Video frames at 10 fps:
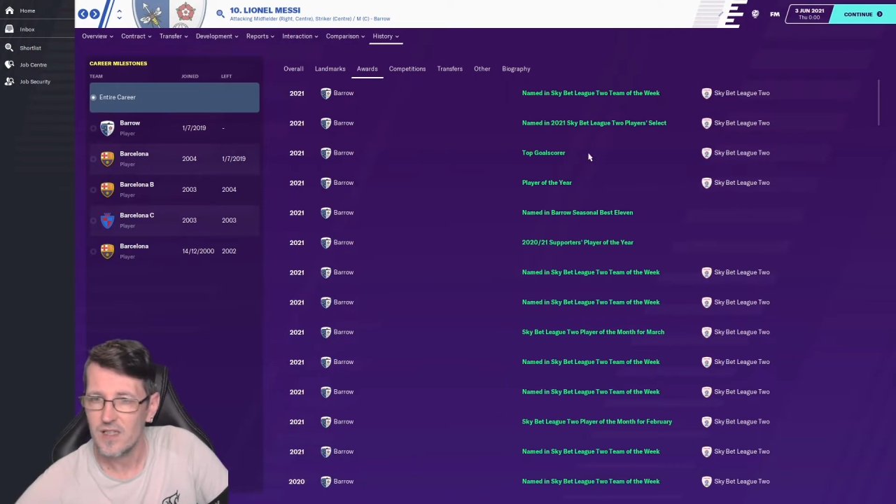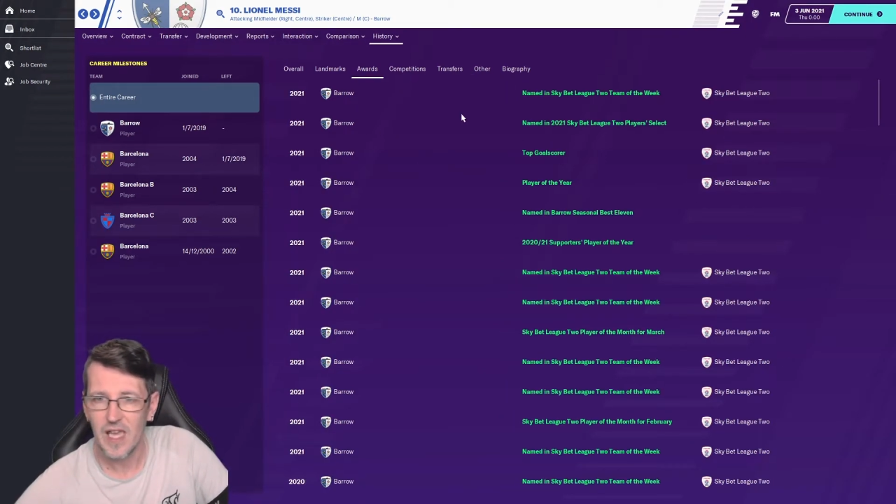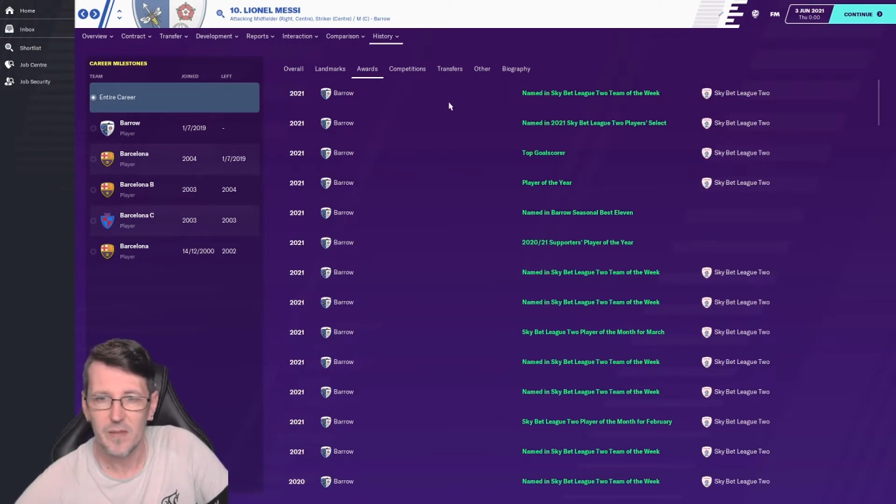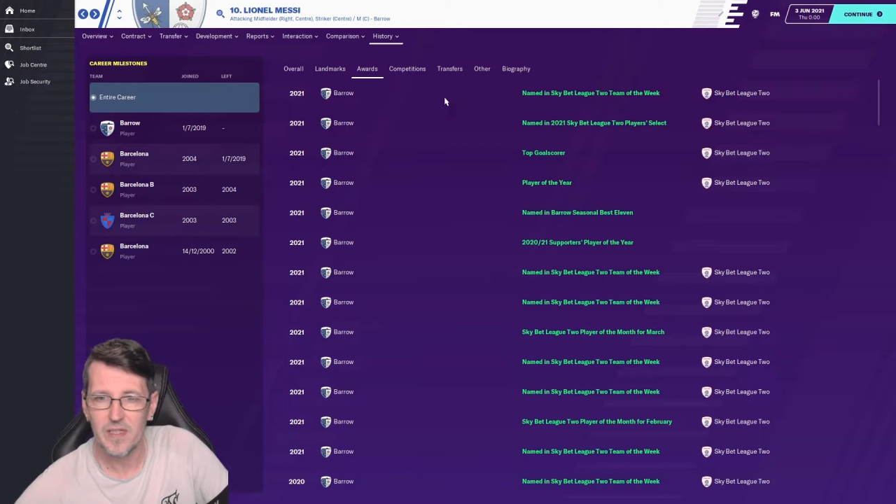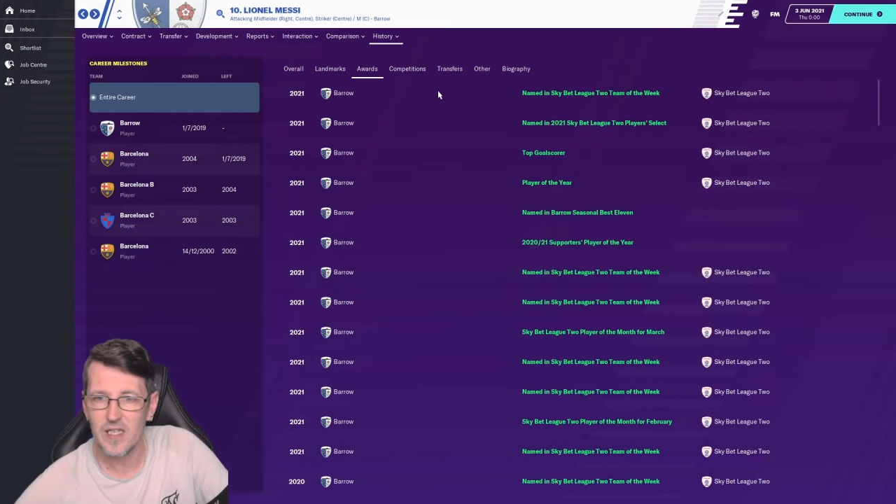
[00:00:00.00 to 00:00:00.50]

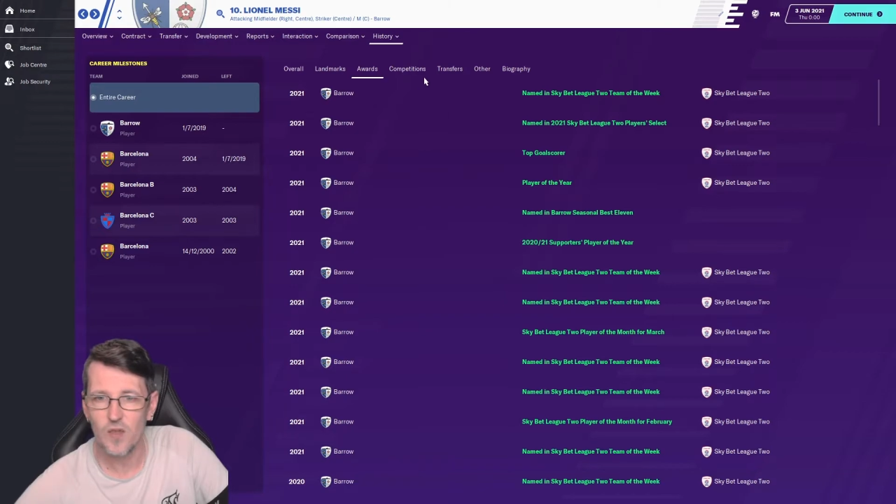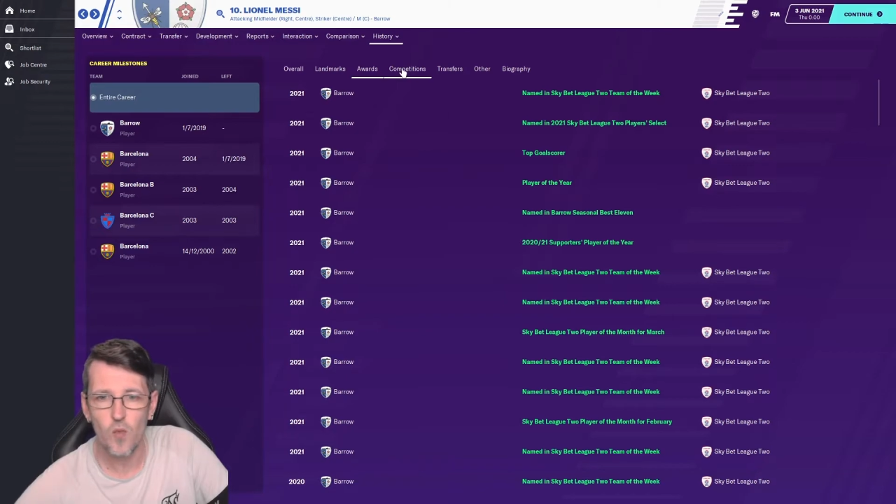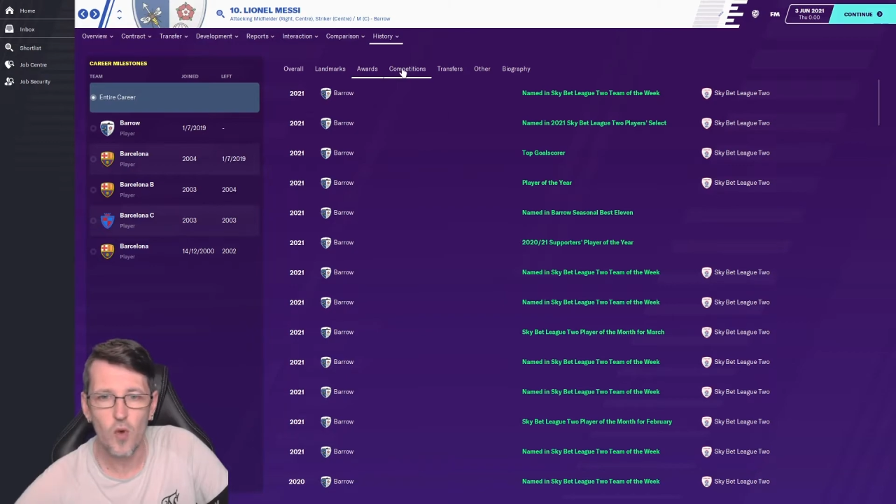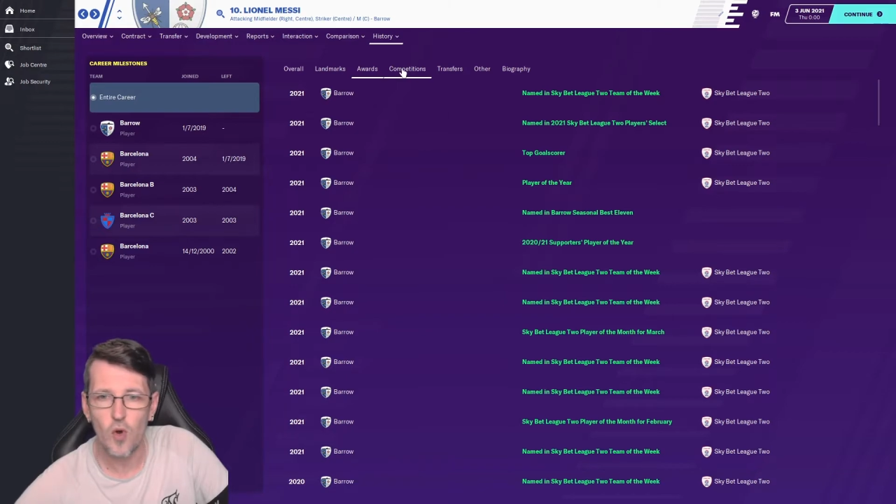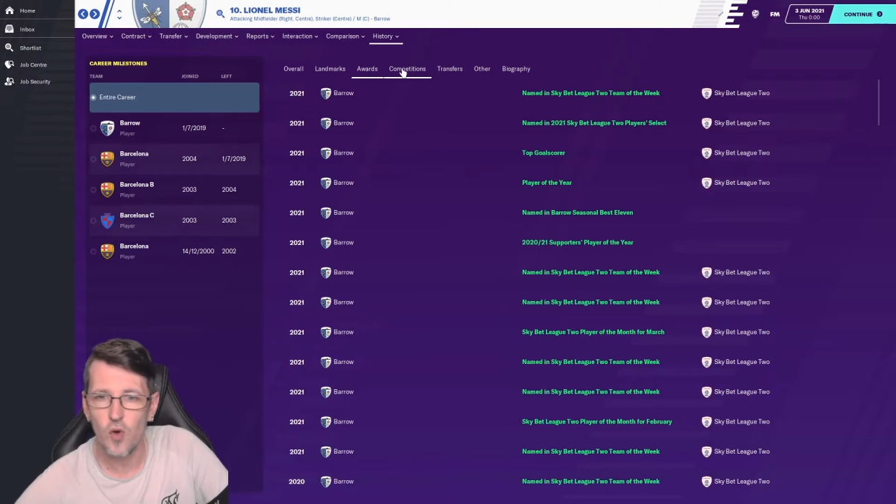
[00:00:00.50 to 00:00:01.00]
famous his
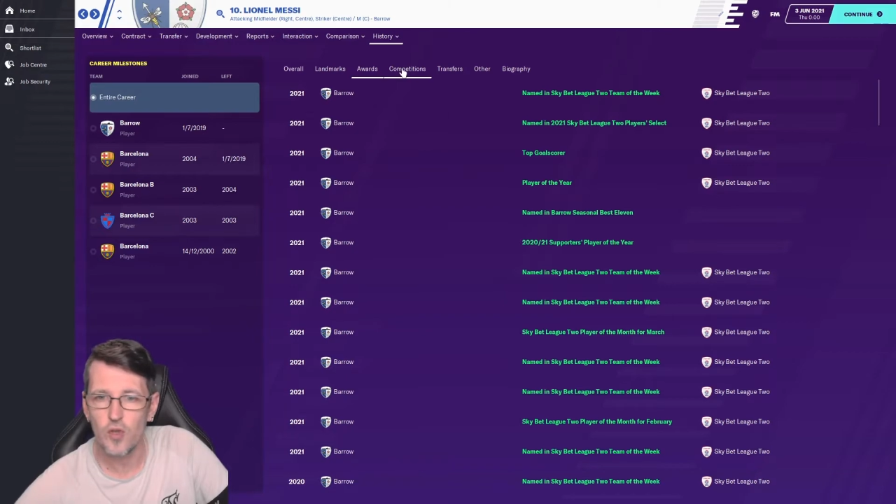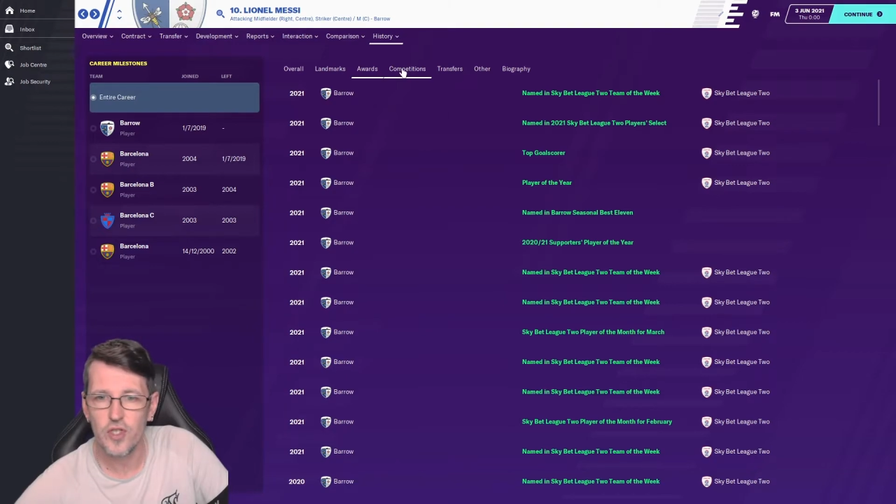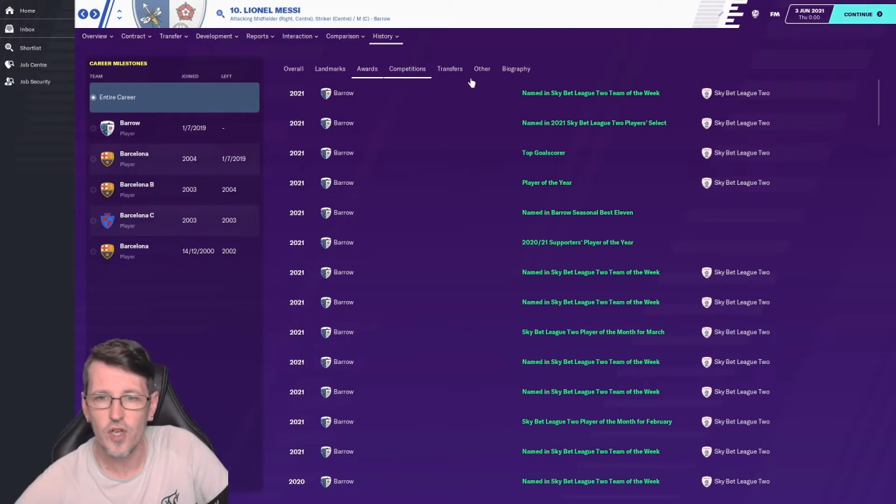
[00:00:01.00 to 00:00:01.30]
awards,